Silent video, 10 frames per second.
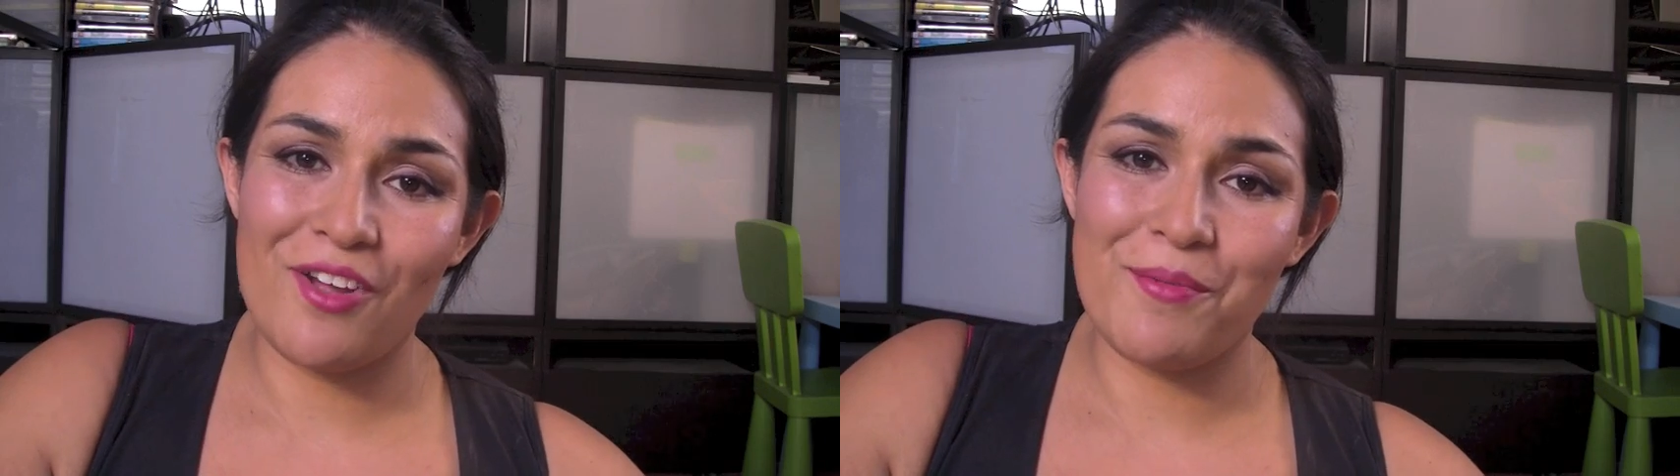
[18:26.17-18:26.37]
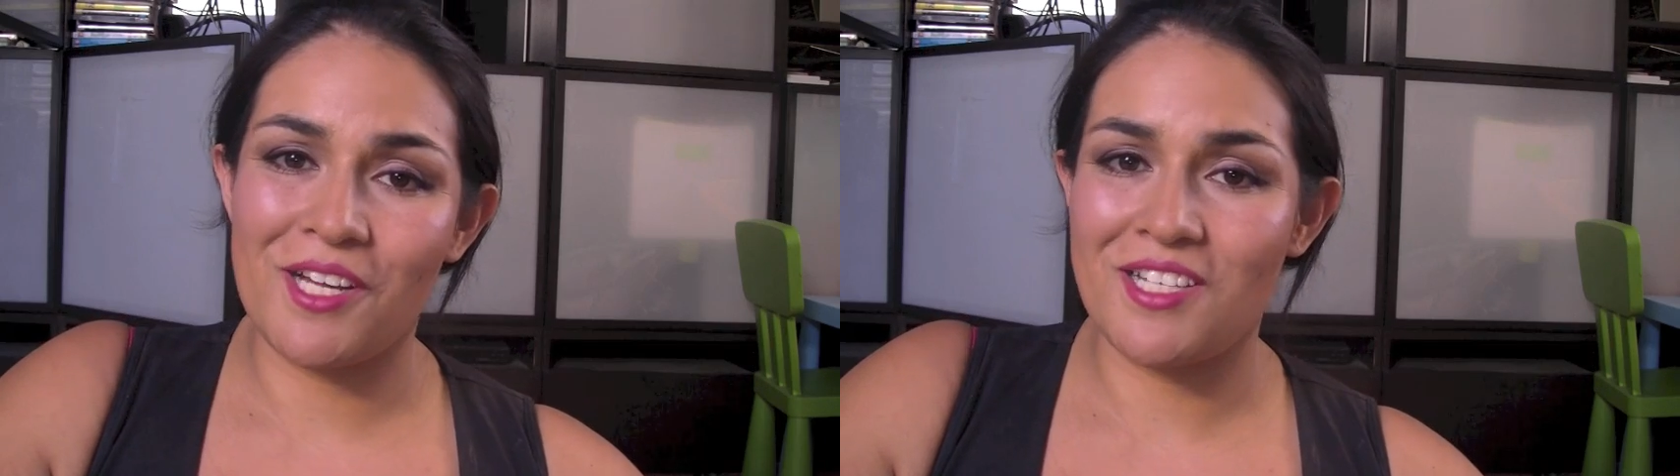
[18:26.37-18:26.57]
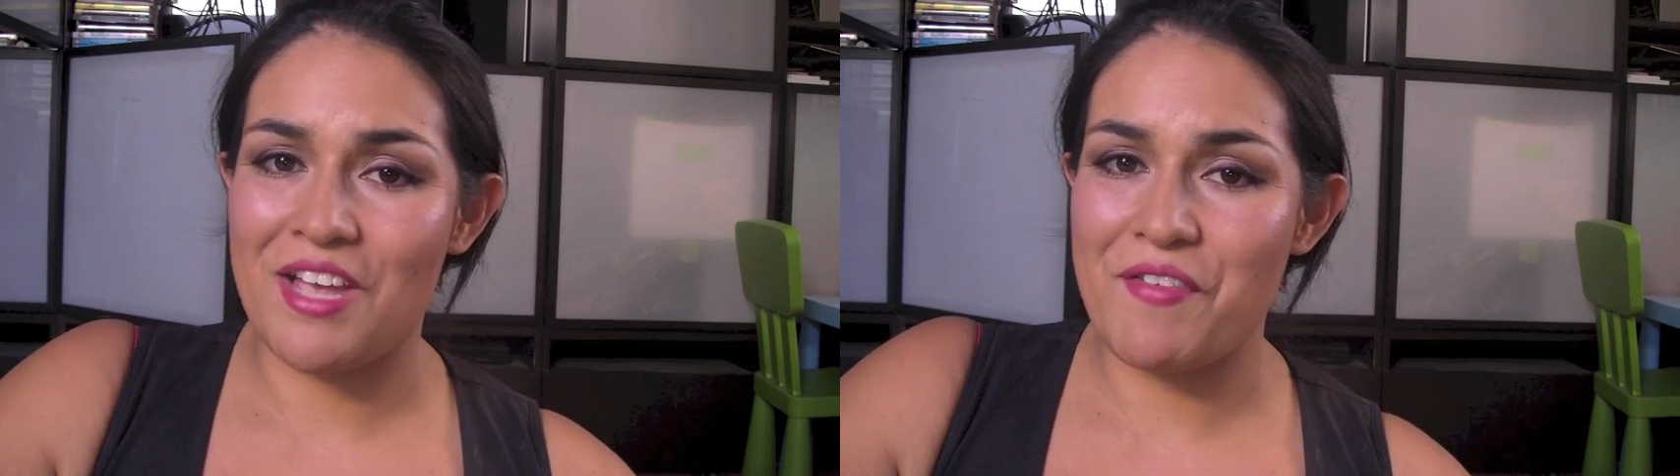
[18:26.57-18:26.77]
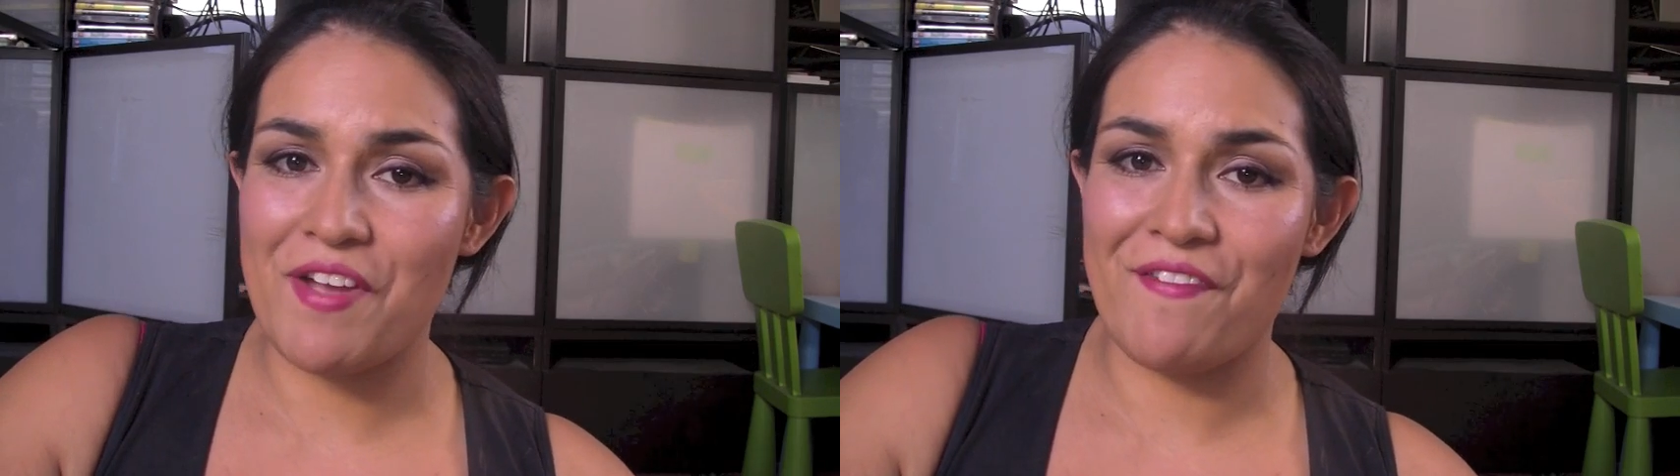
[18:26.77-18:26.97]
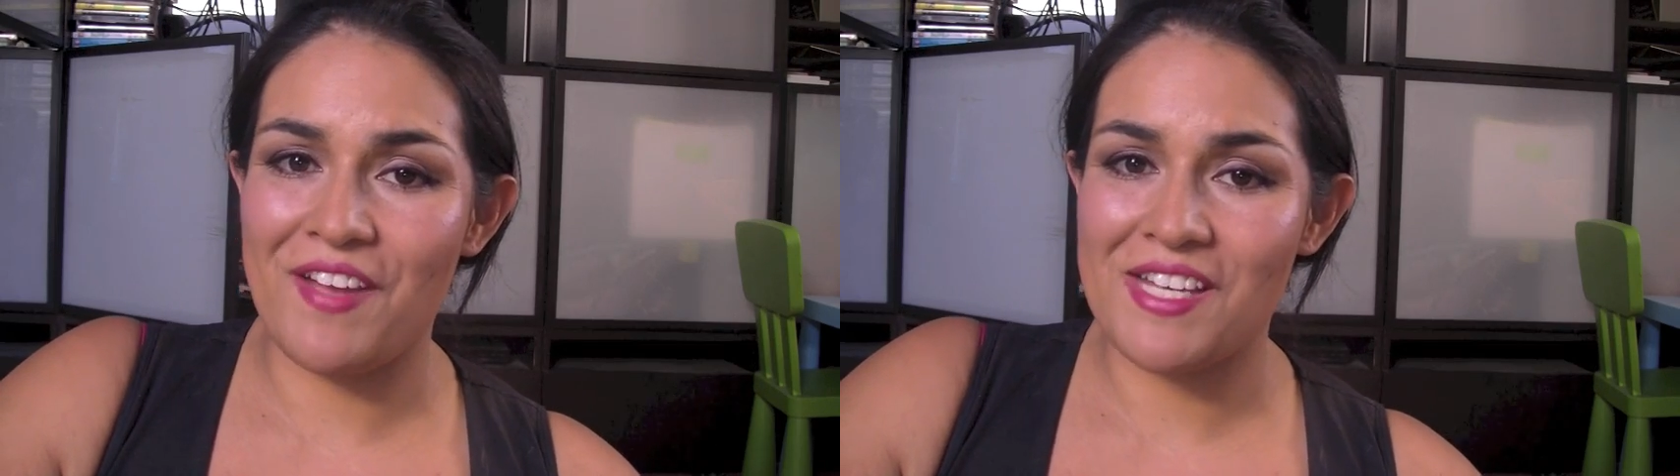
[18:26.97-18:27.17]
I hope you guys are having
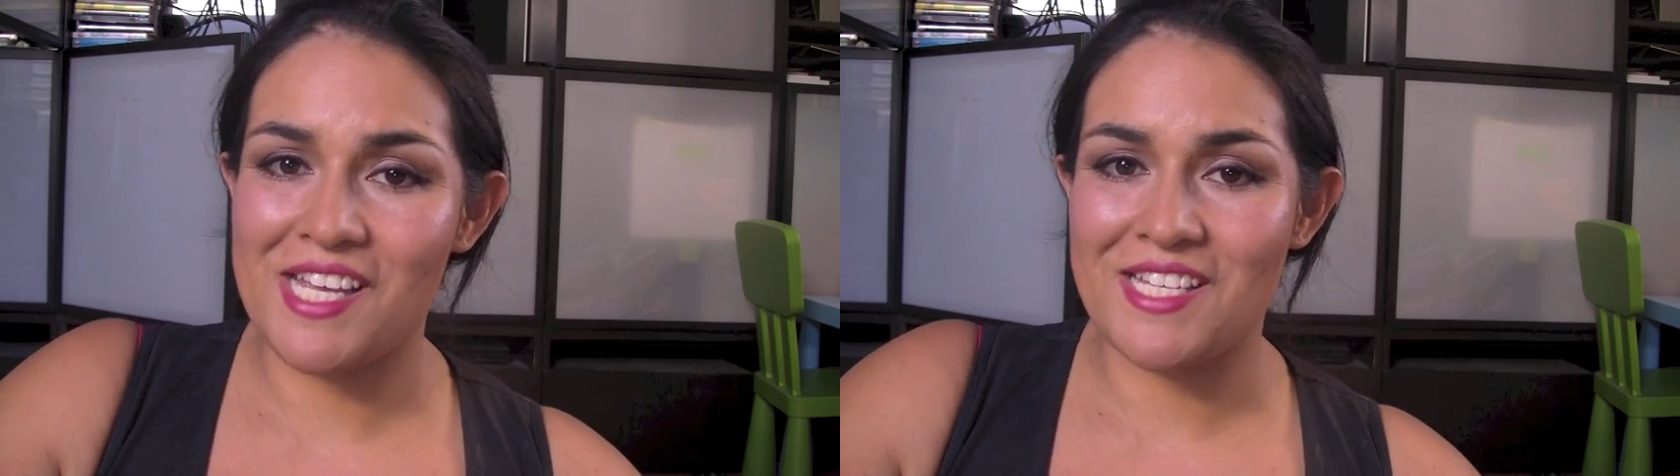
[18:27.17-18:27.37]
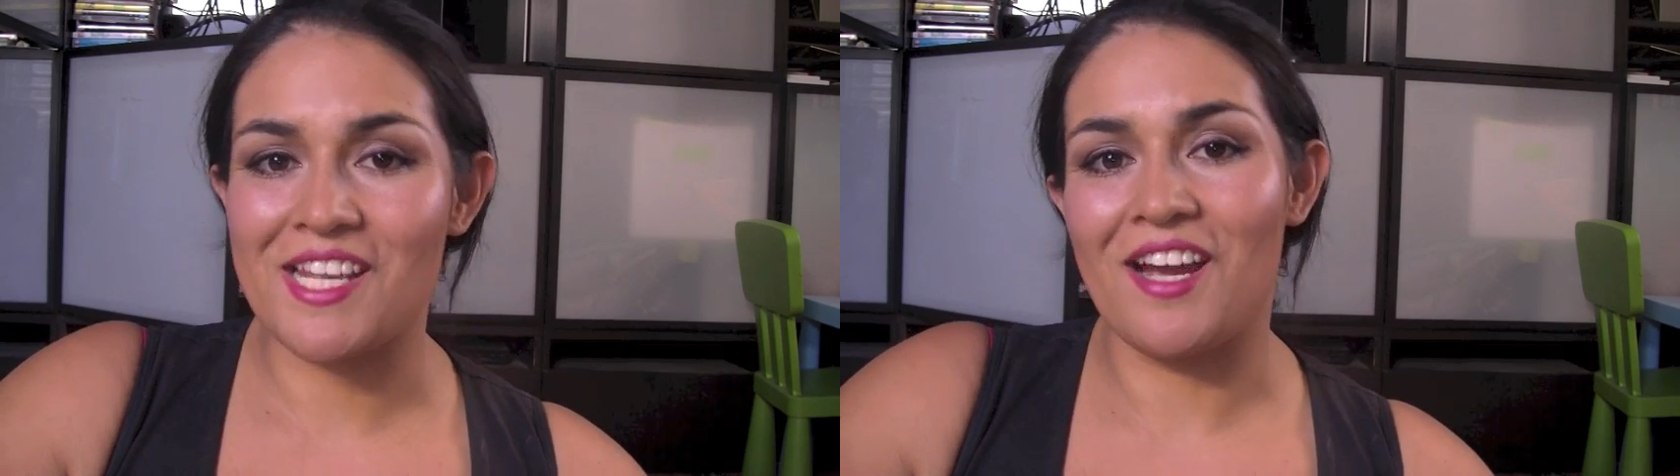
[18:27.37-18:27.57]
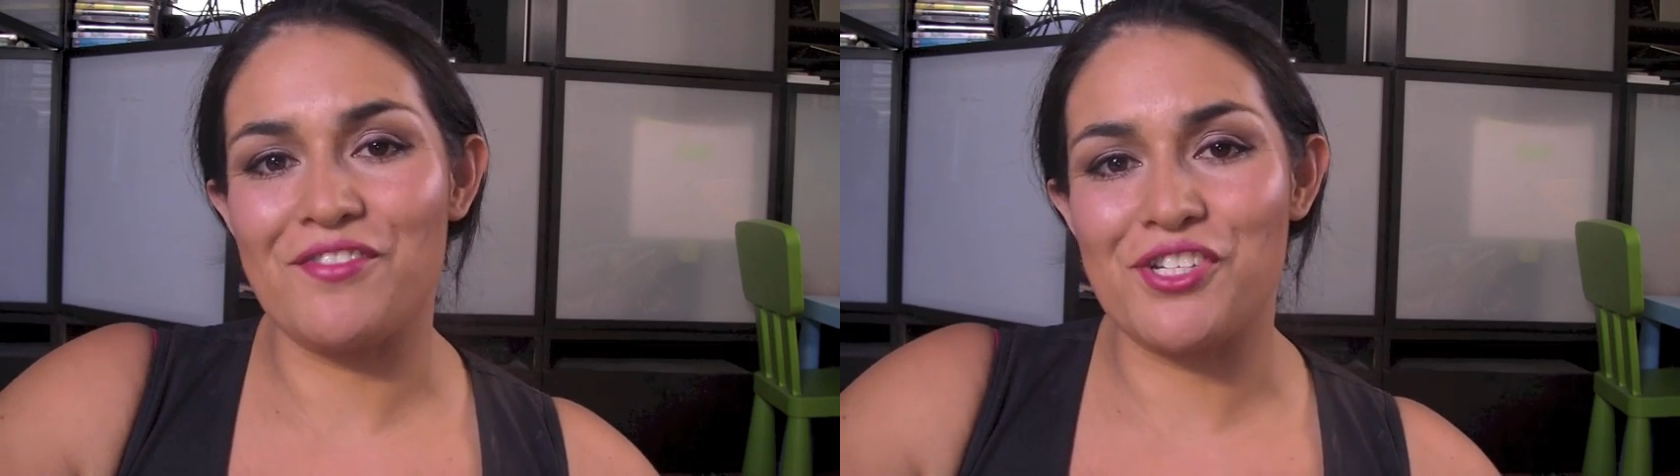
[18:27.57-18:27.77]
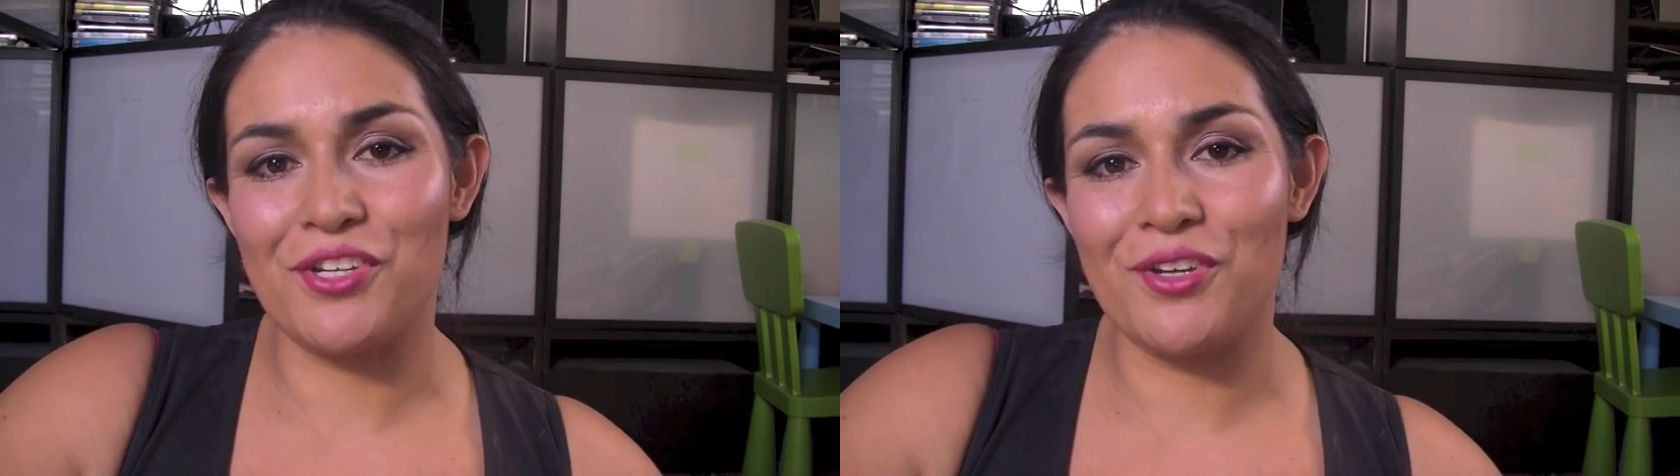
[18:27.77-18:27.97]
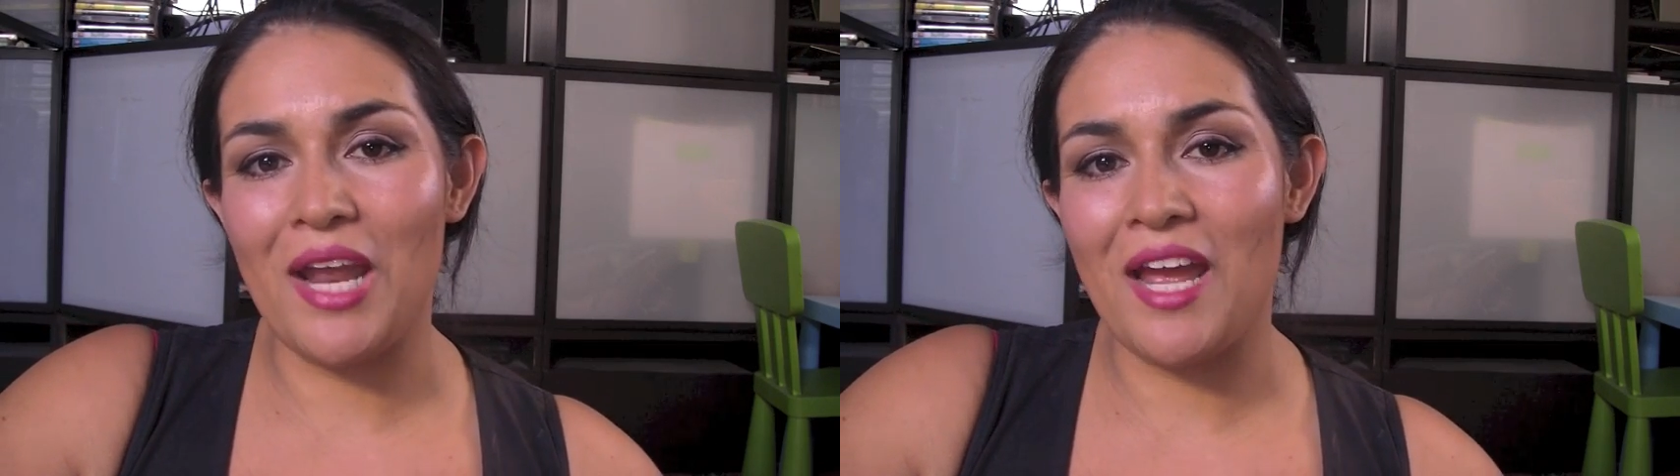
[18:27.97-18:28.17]
a fantastic afternoon,